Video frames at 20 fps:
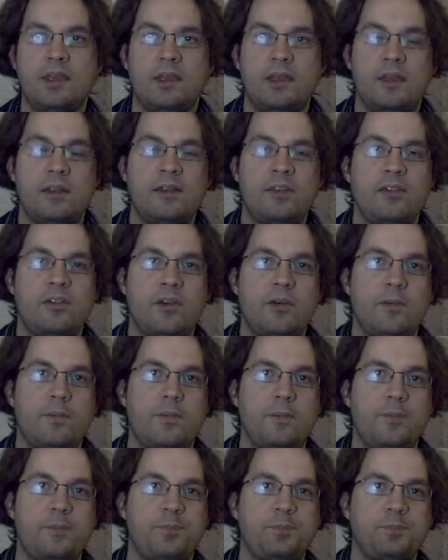So,
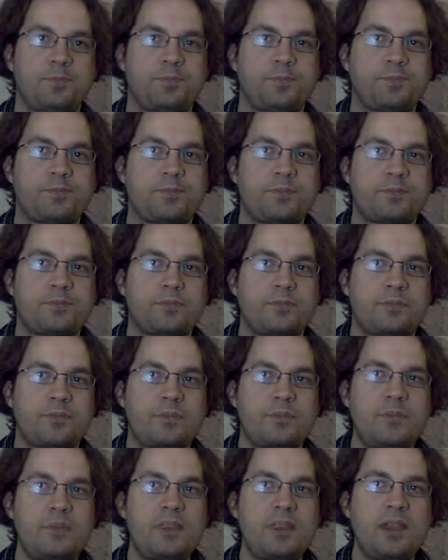
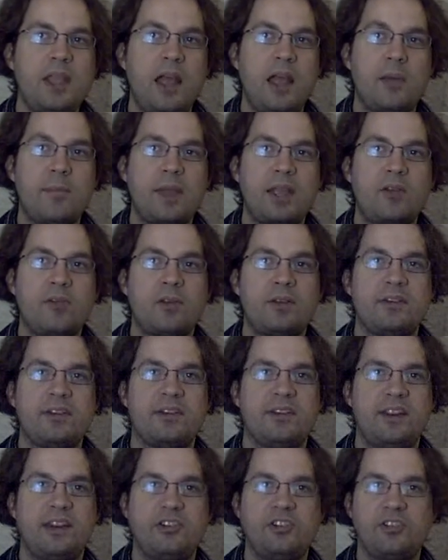how am I going
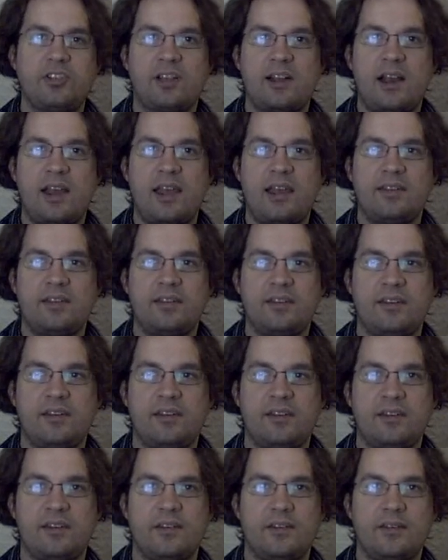to teach the class?
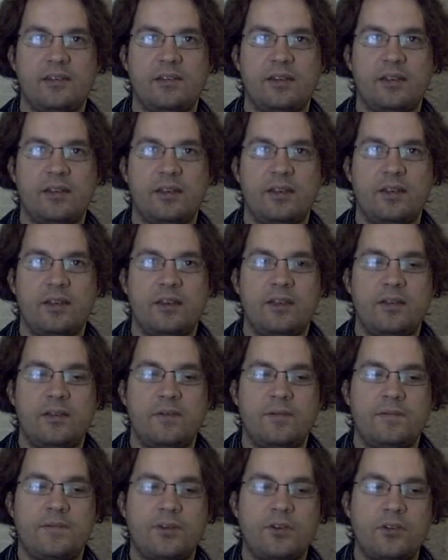
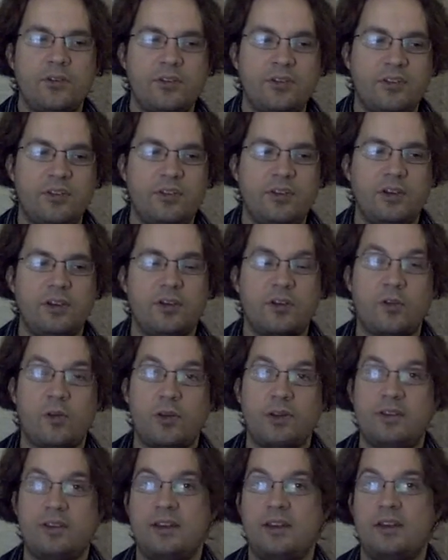First, you're
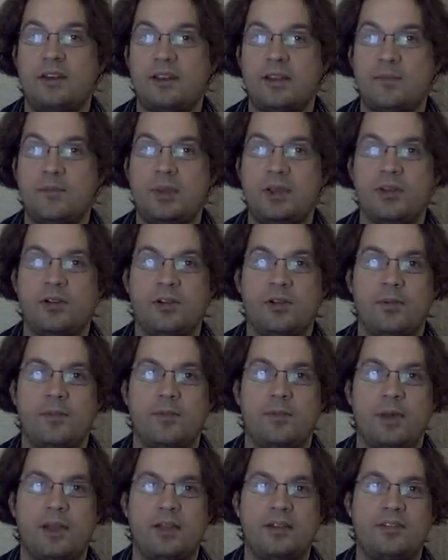going to need a computer.
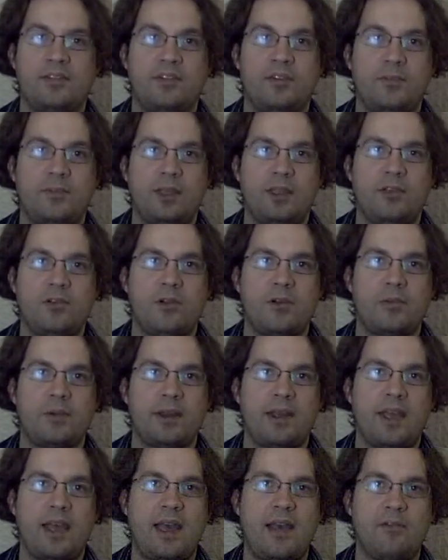I assume that you
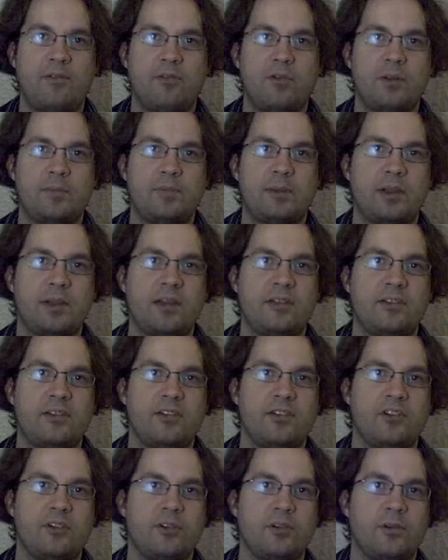already have one
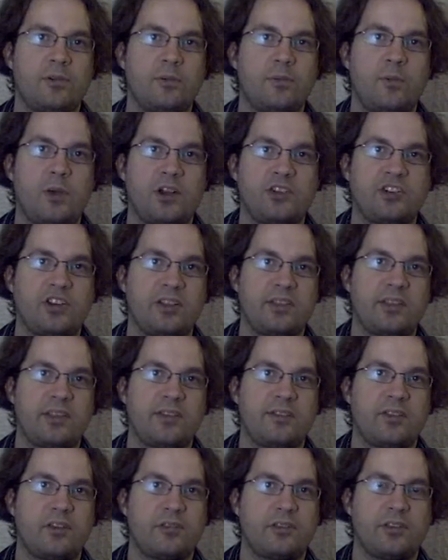because you're watching
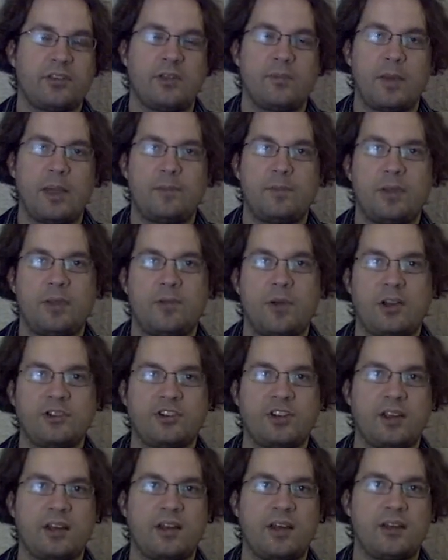this, although you might be
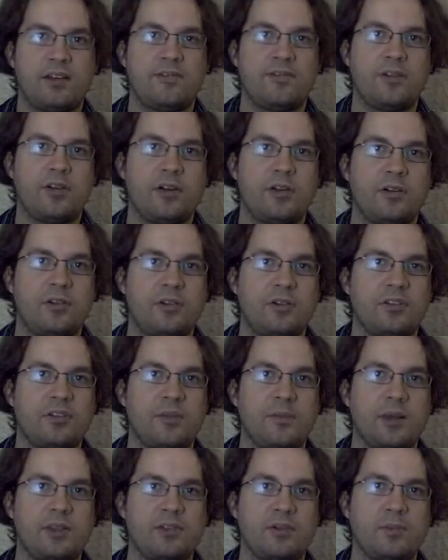watching it on a phone or
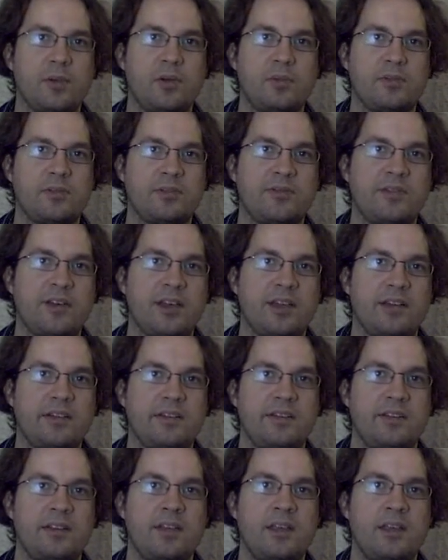some other mobile device.